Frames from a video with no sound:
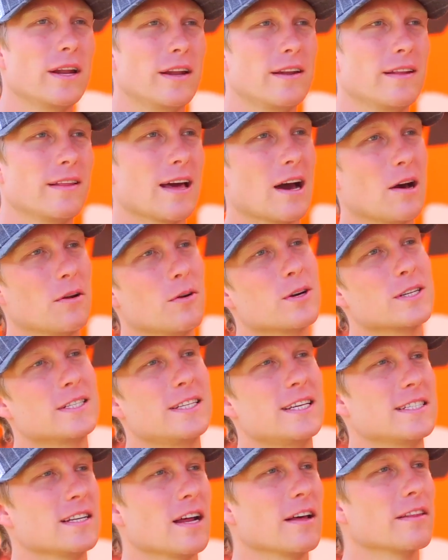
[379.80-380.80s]
into the outdoor
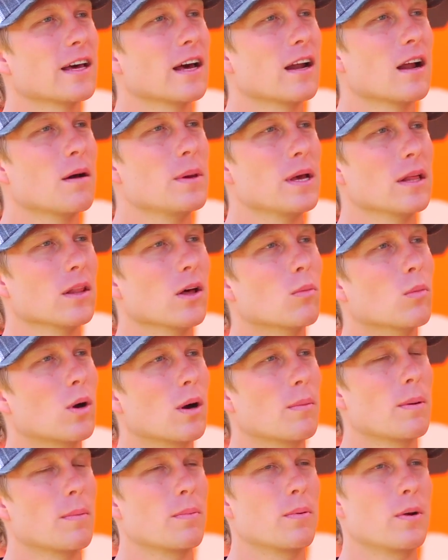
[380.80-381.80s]
season, I thought I'd be a little
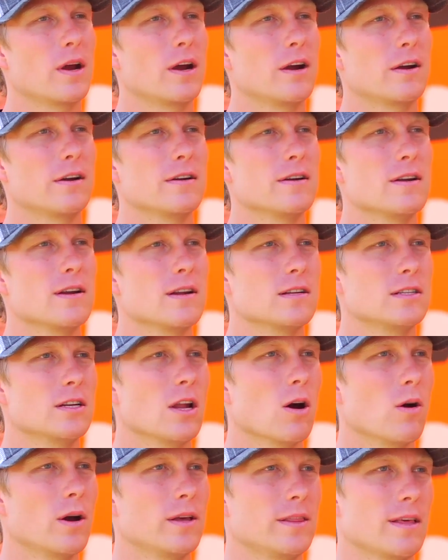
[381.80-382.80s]
more prepared,
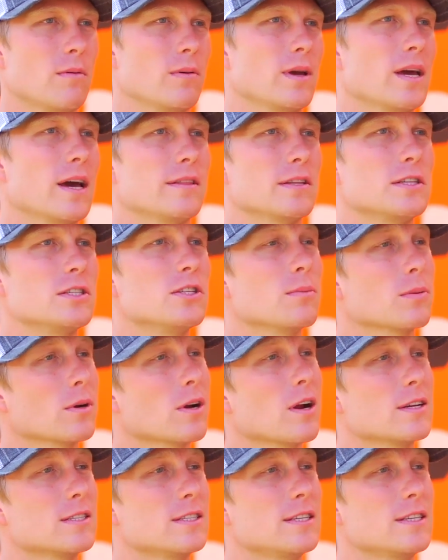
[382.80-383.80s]
knowing that we had the
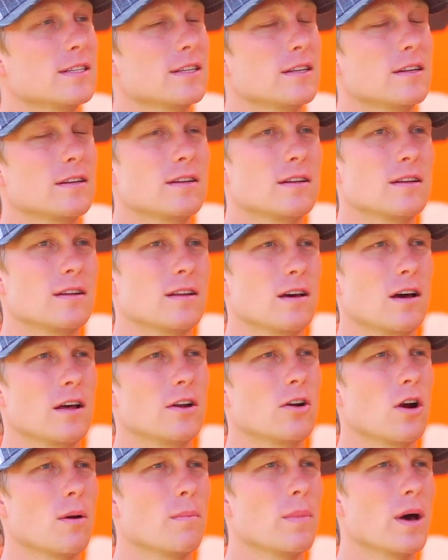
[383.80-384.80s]
Supercross season
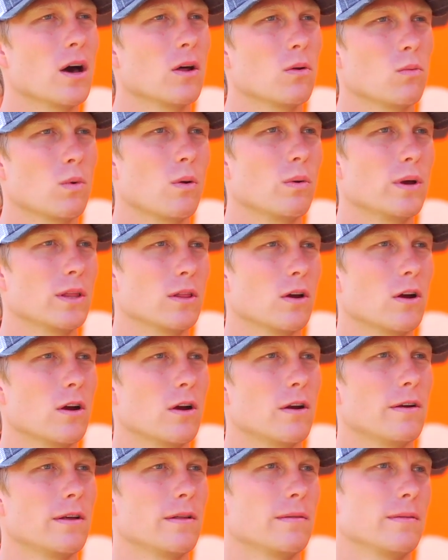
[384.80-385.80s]
under our belt and what we
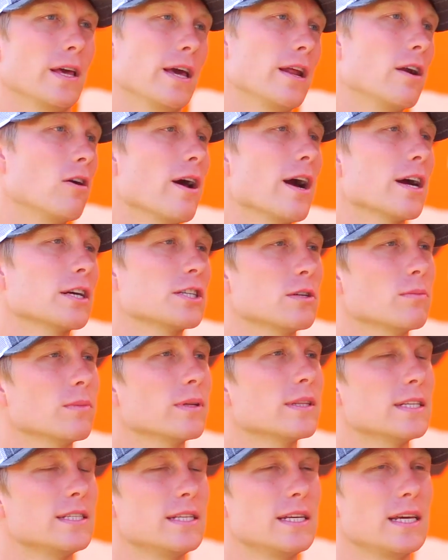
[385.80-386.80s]
learned and the interaction
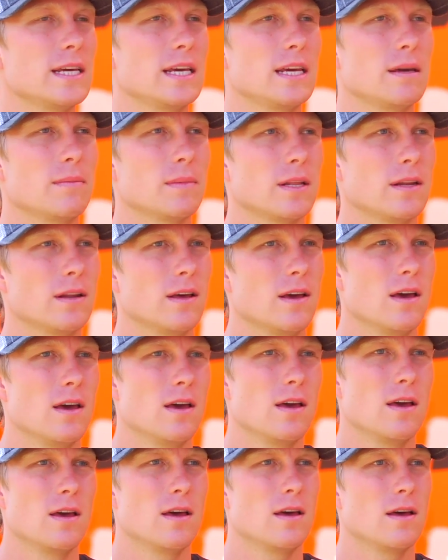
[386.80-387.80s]
with the team, and
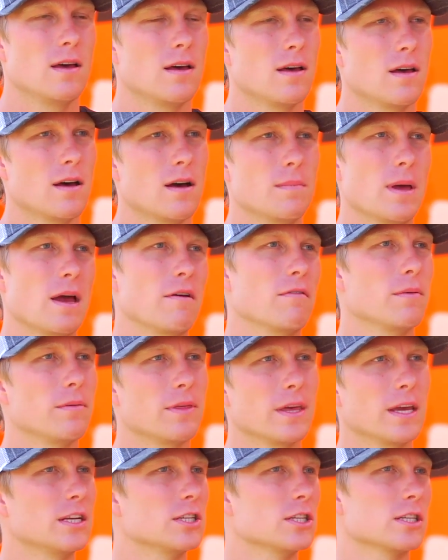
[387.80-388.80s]

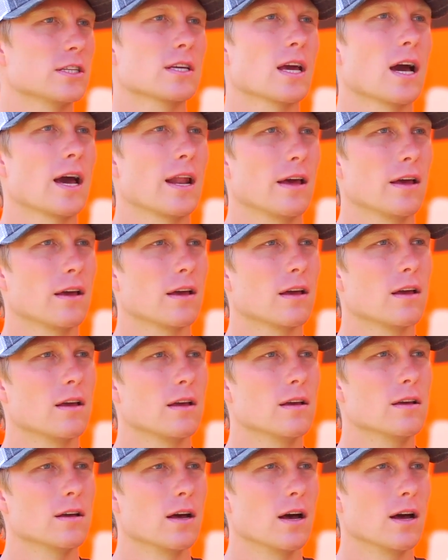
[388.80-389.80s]
everything just kind
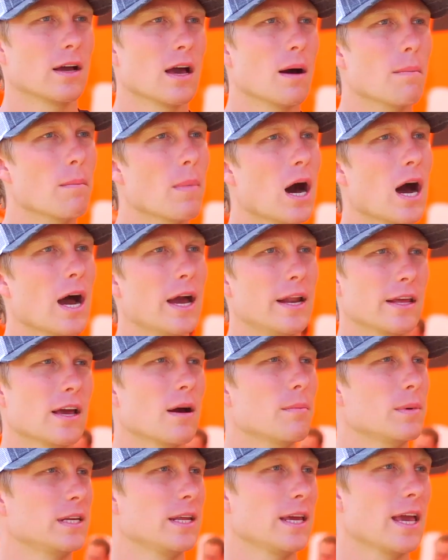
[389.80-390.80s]
of combined,
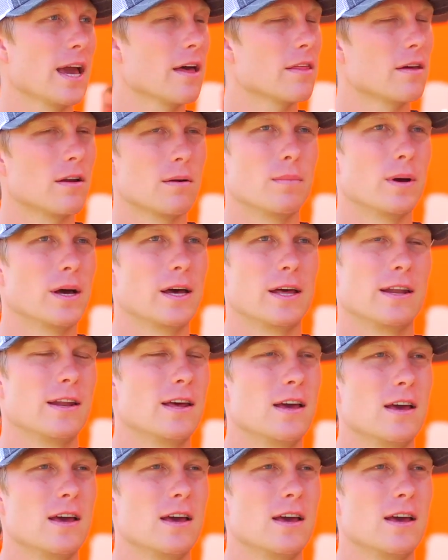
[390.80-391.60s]
coming together. But